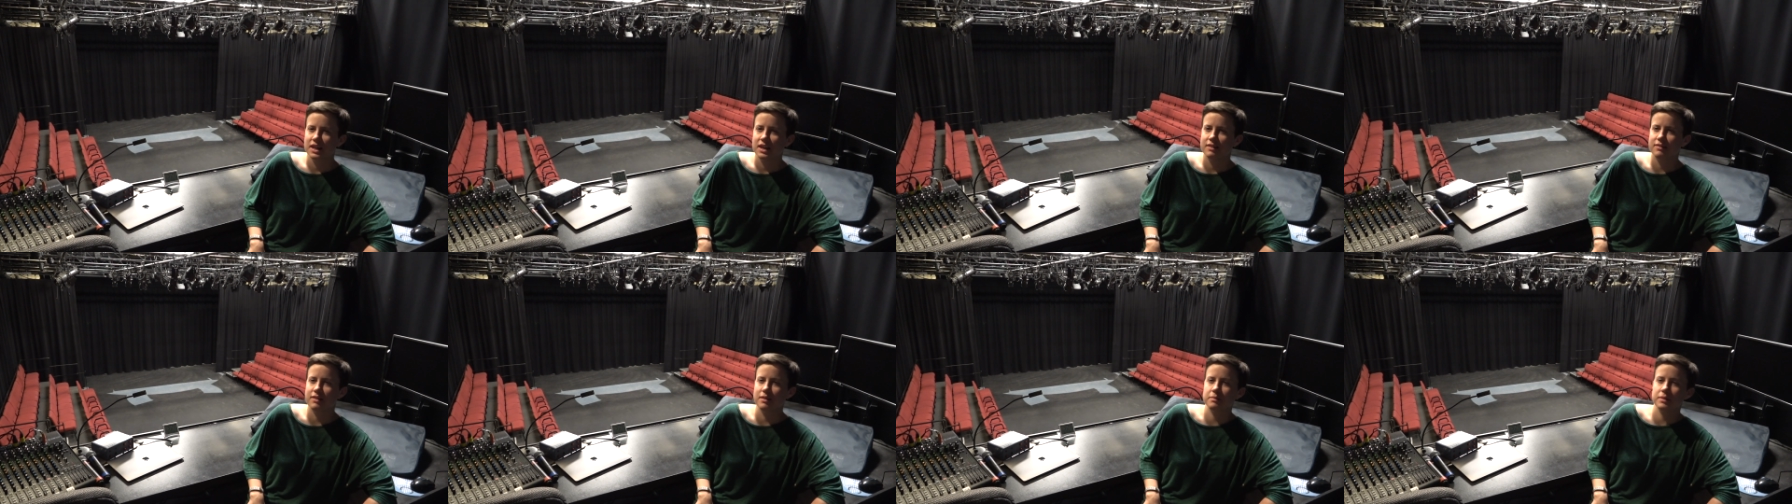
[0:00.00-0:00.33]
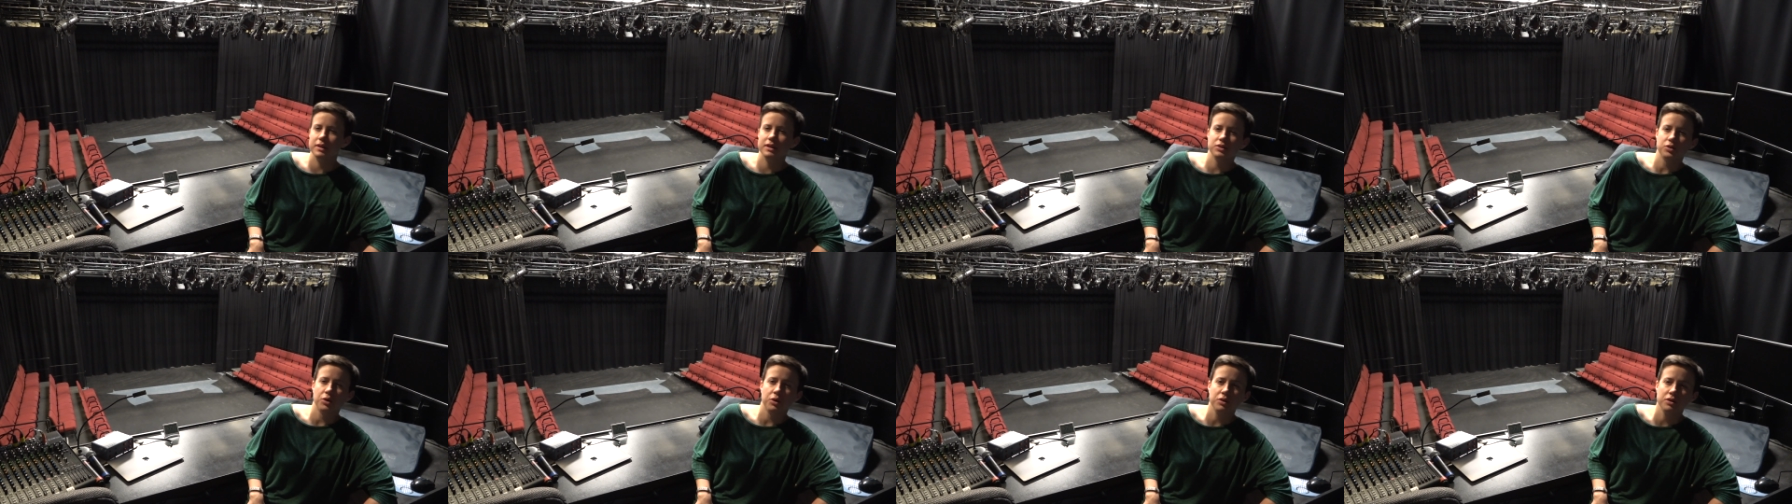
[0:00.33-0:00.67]
If I'm
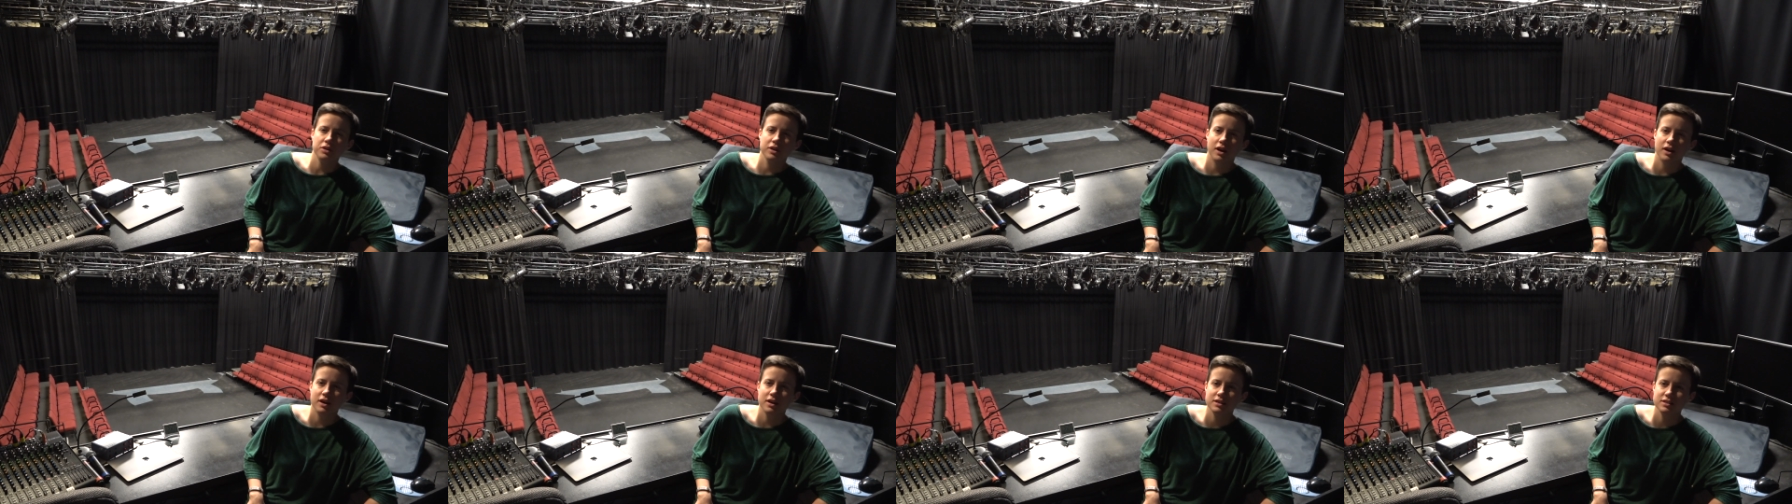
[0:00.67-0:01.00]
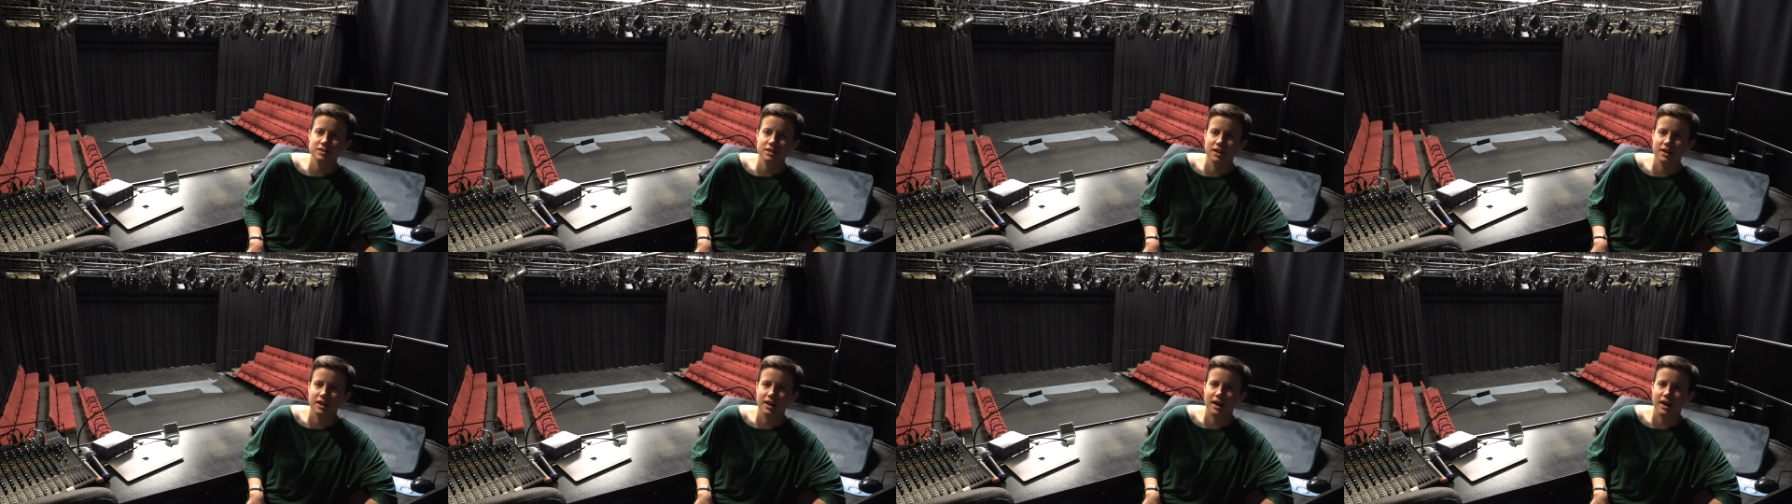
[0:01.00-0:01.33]
being totally honest,
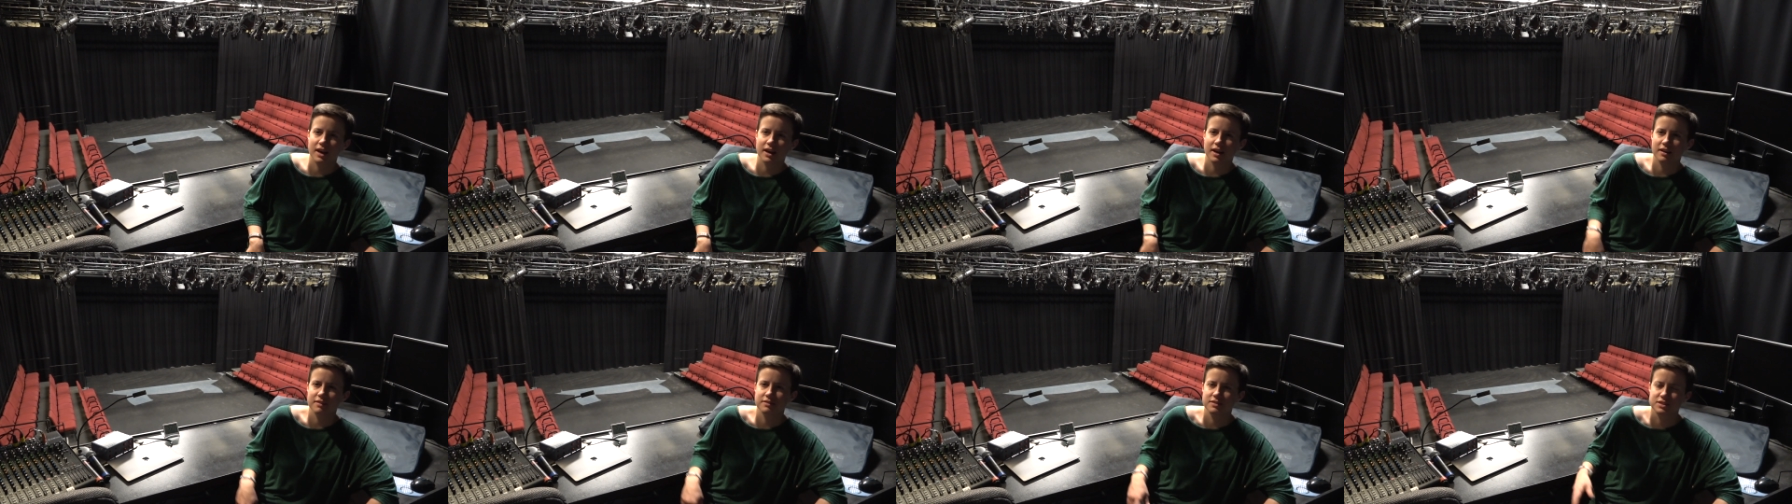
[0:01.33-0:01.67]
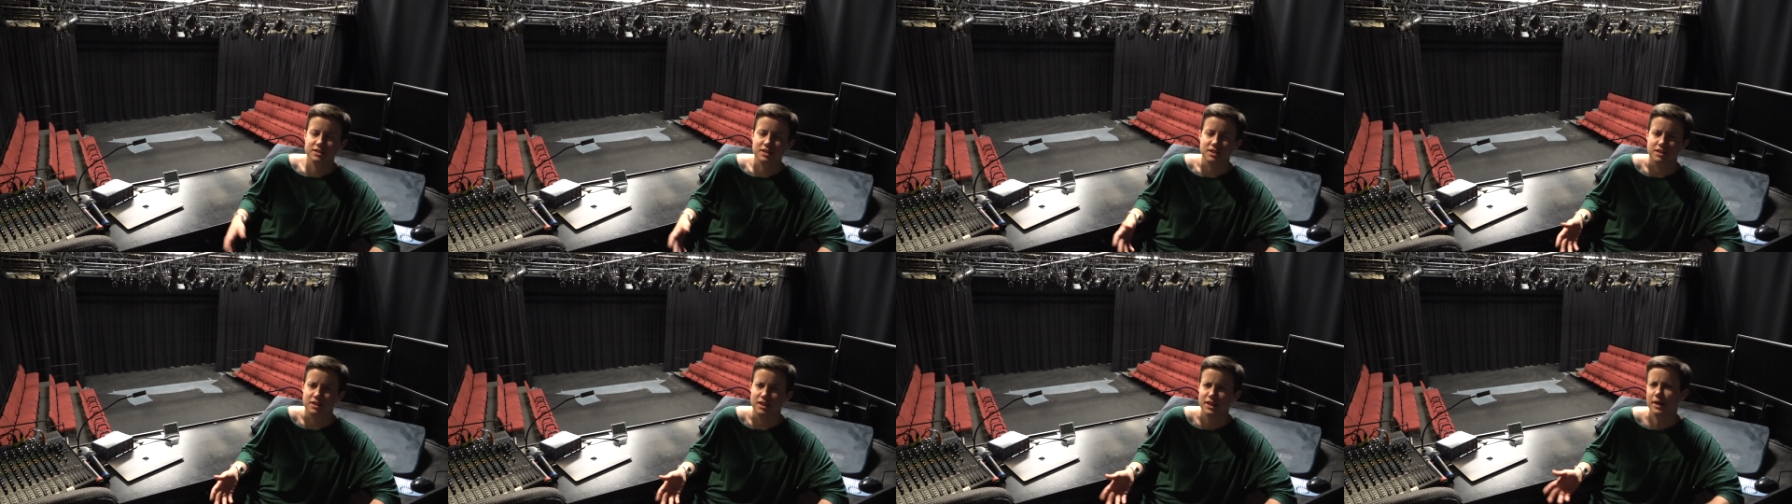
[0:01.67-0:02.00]
like, I
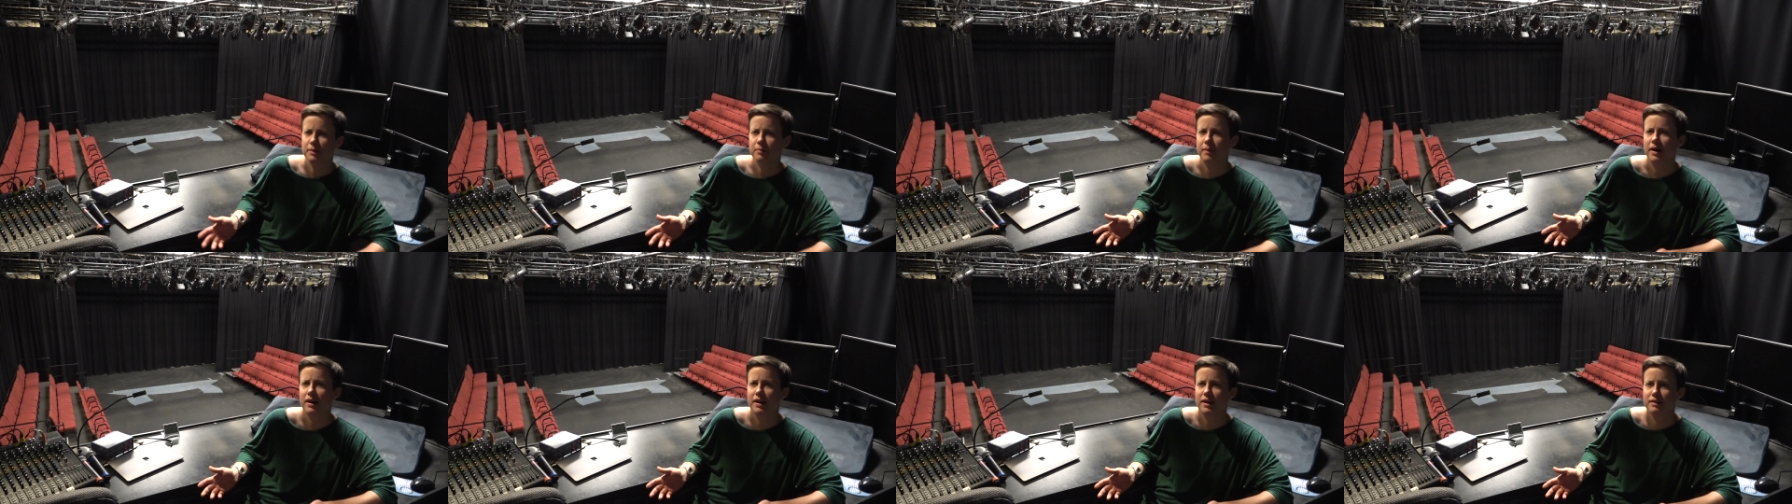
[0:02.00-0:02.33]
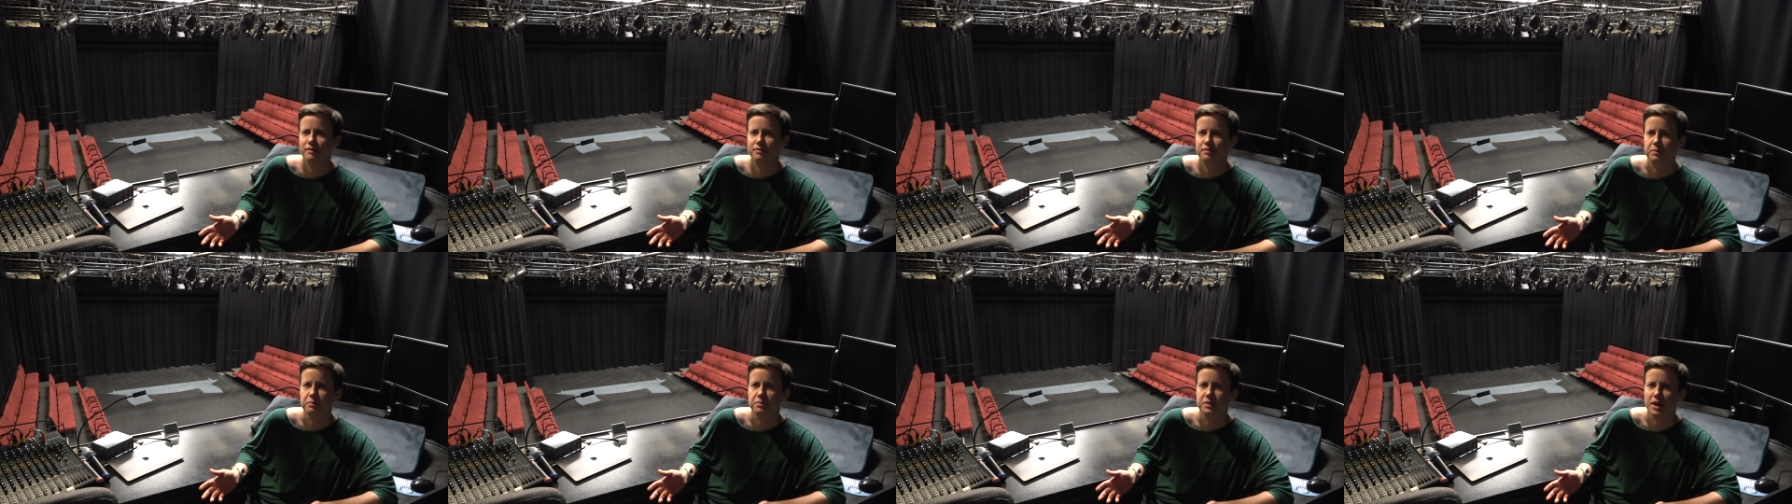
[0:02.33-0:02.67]
obviously think about it
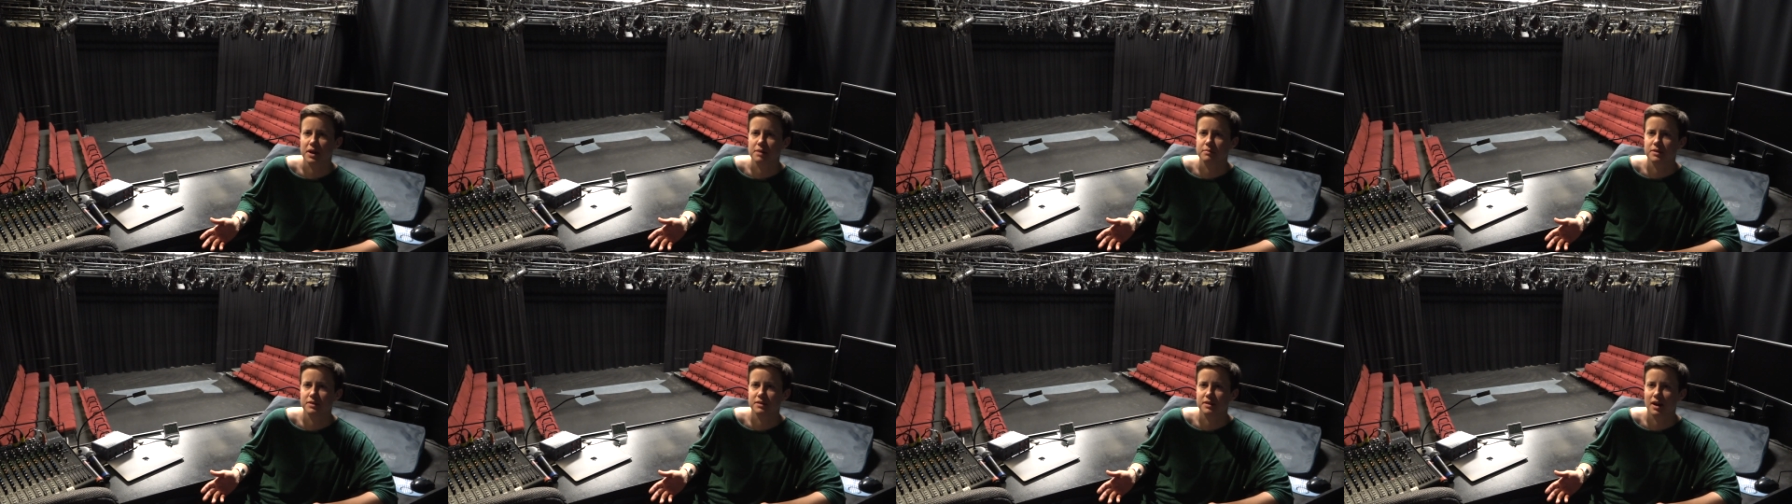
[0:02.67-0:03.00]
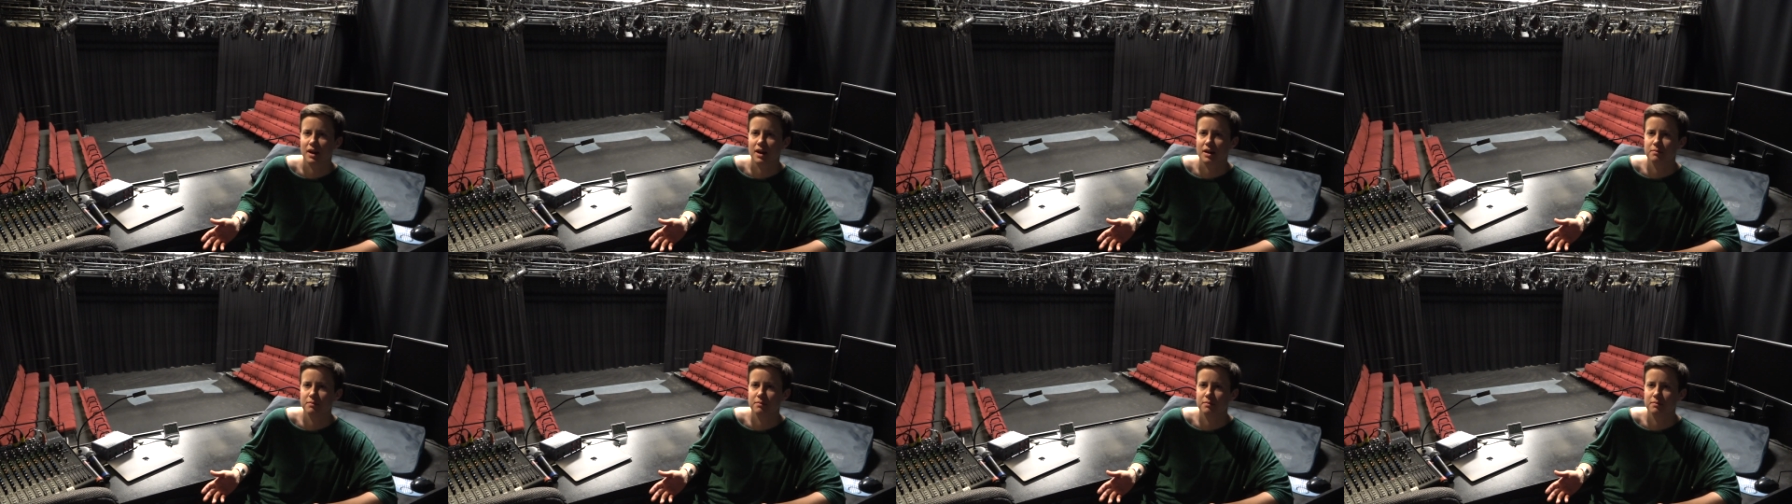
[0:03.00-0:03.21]
from time to time.